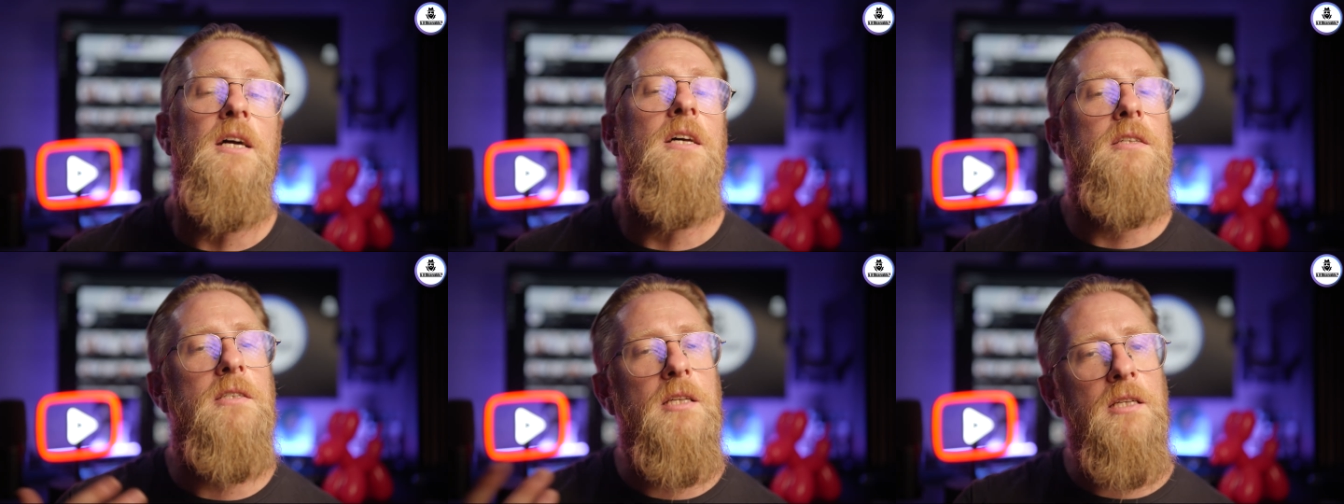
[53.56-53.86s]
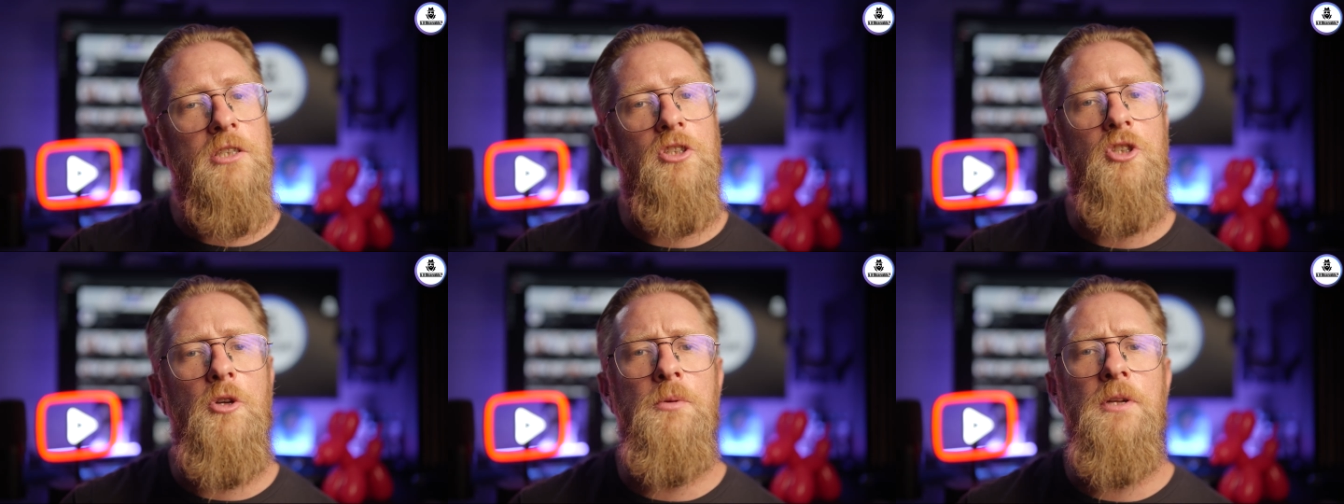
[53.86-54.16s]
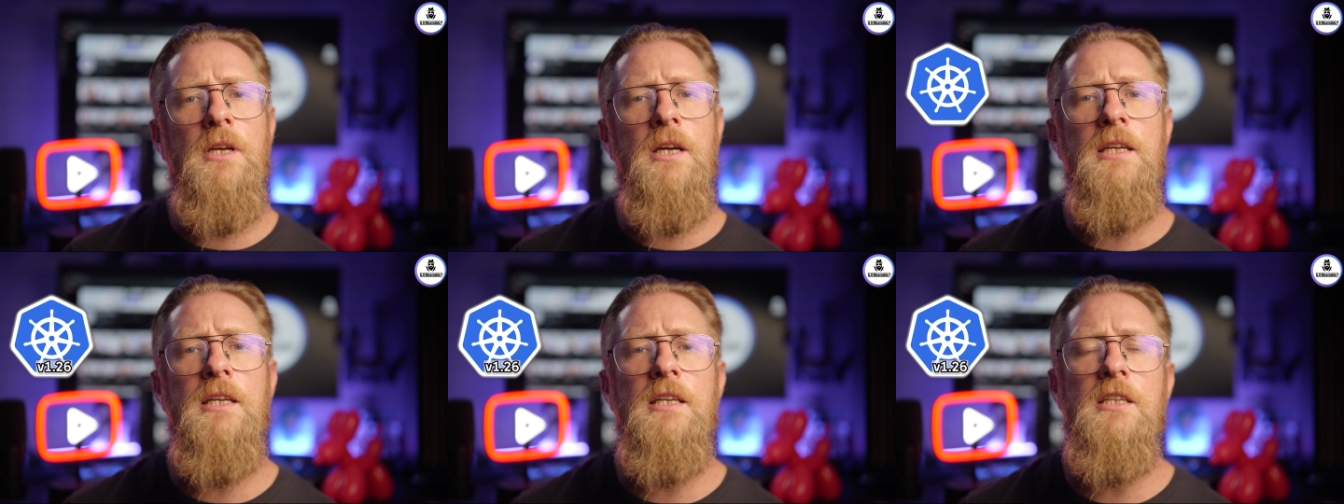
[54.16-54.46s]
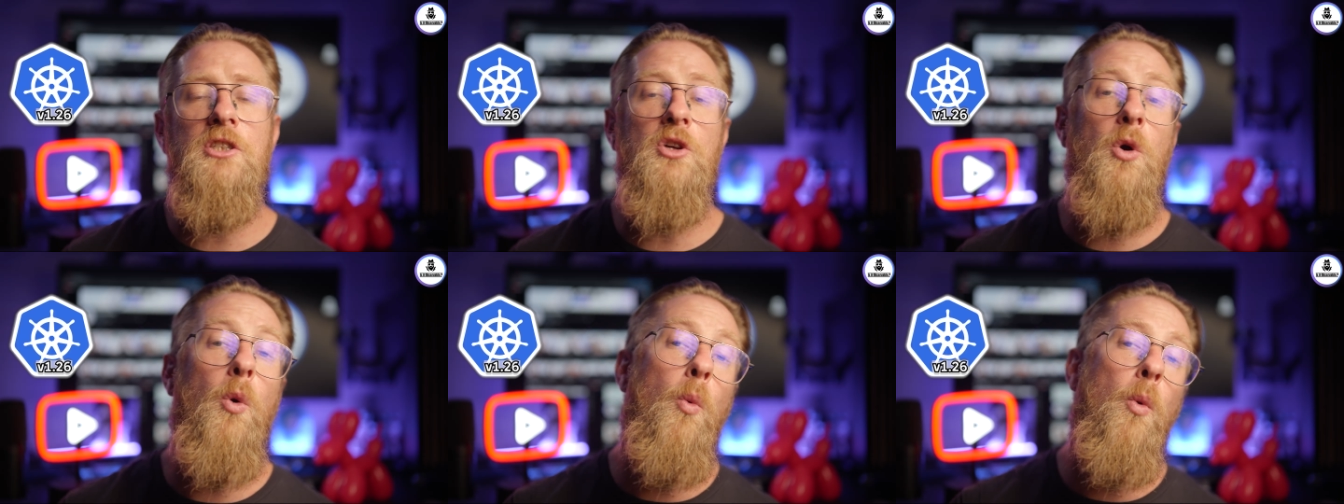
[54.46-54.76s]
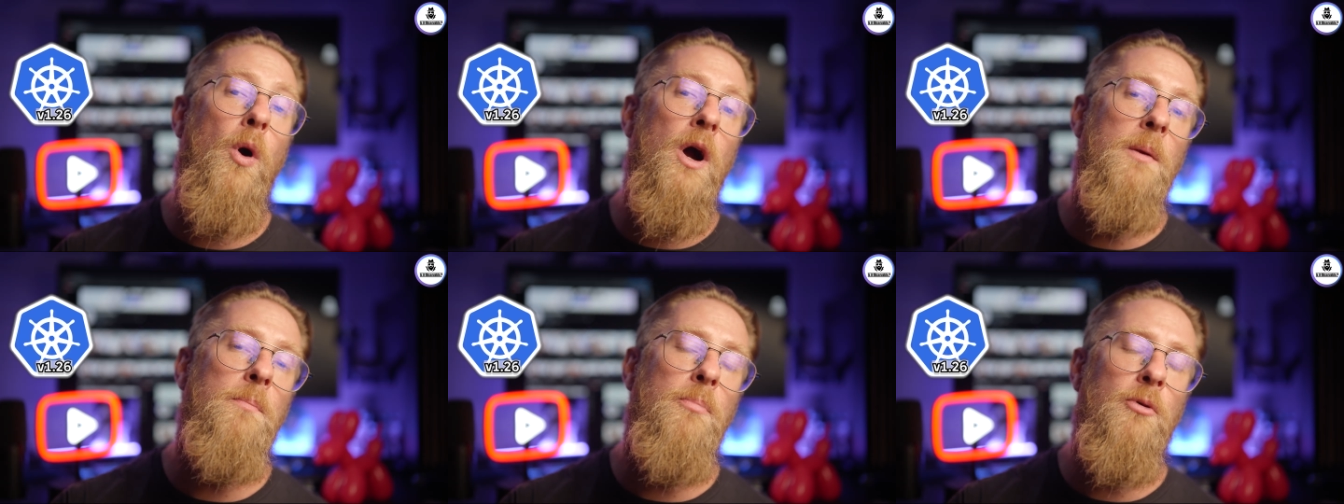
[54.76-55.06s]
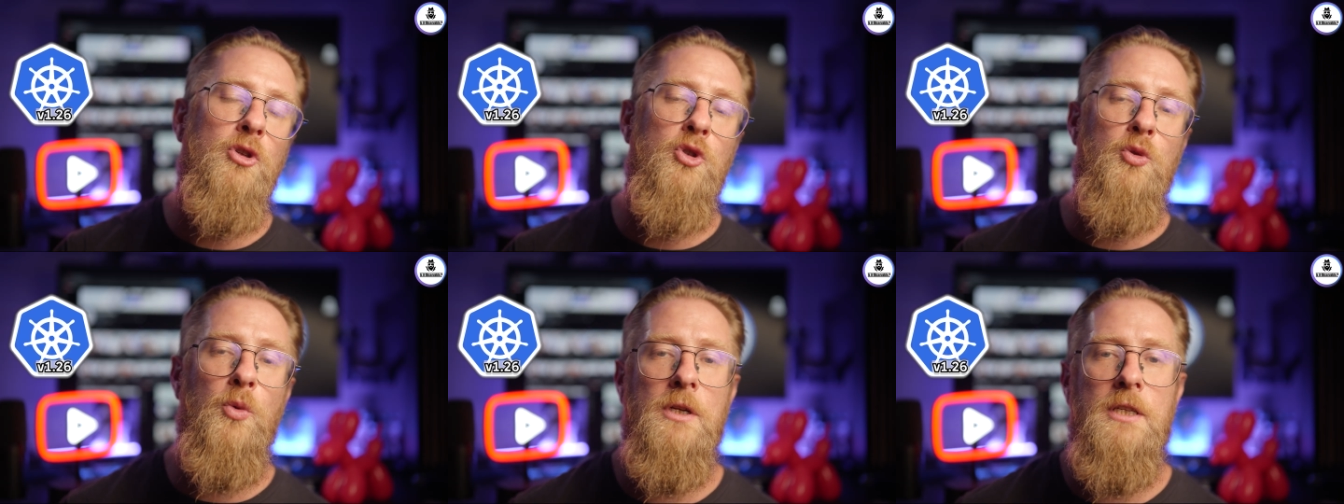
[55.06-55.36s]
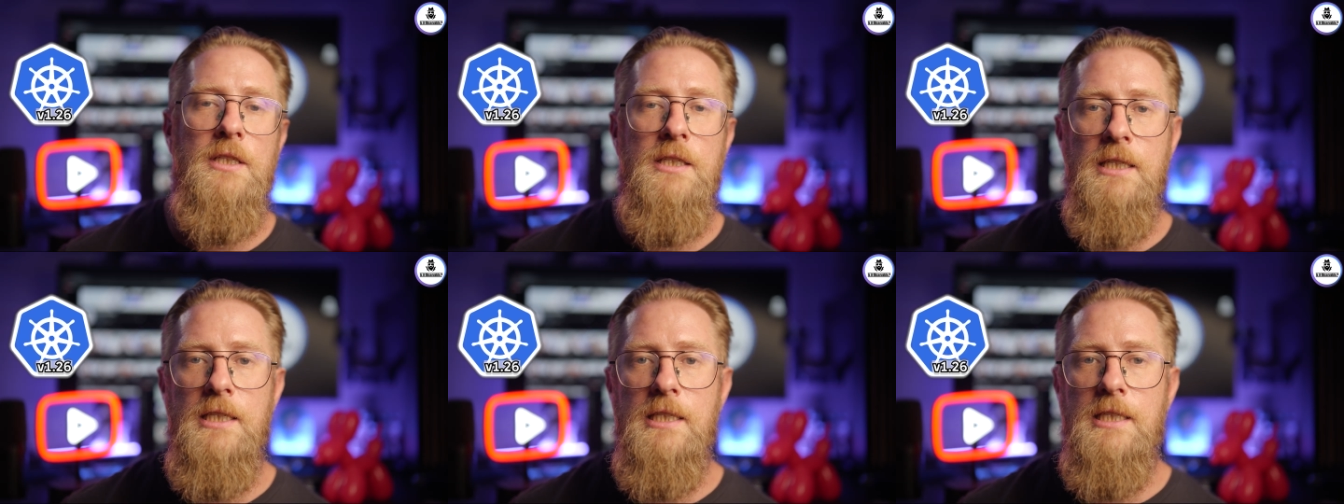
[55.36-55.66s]
Since Kubernetes
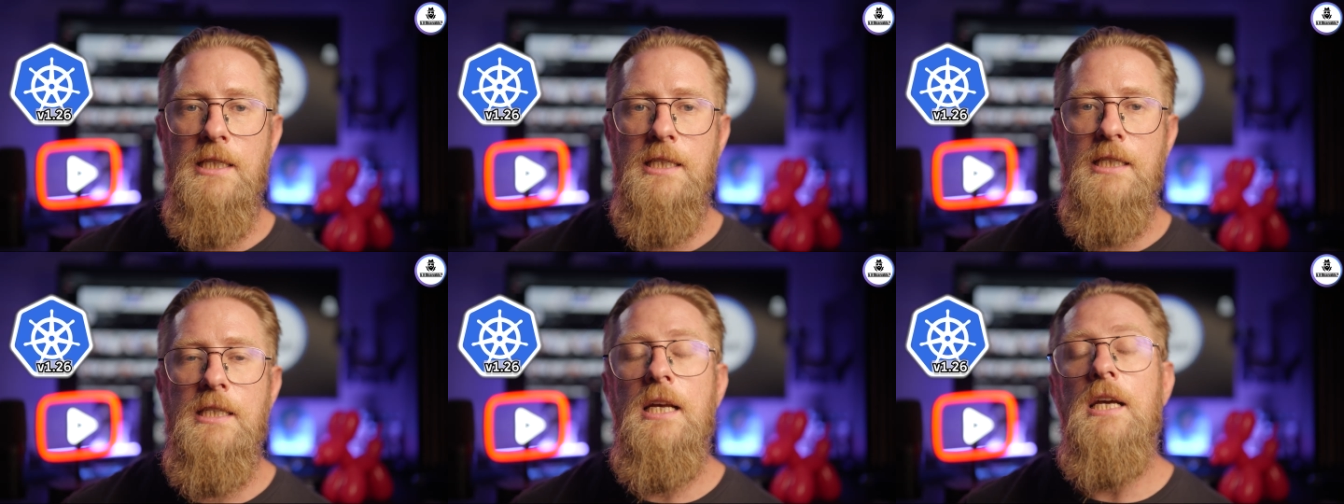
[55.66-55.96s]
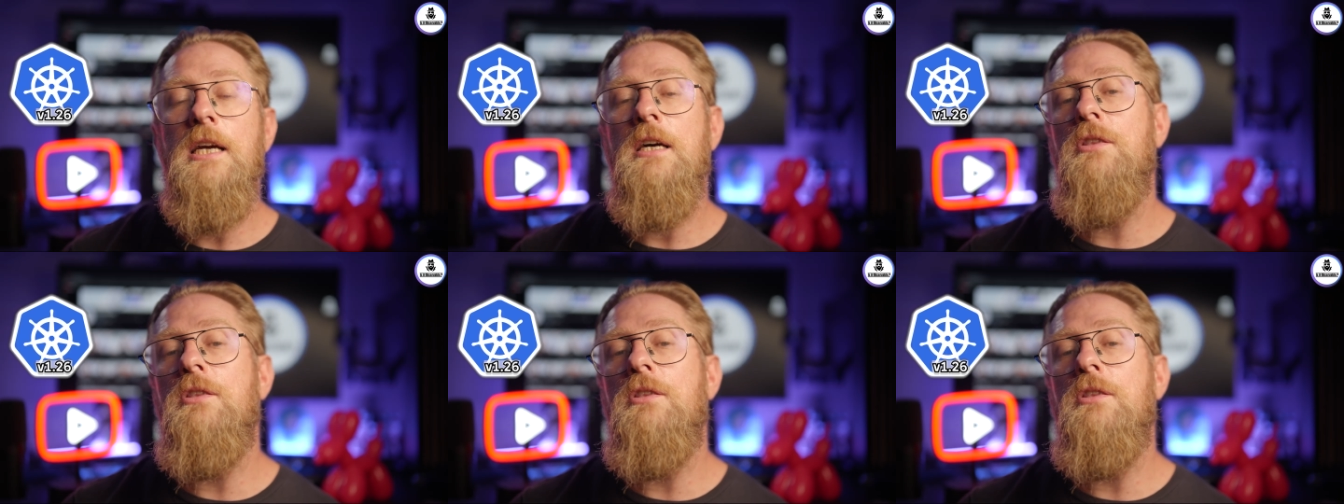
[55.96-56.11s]
1.26,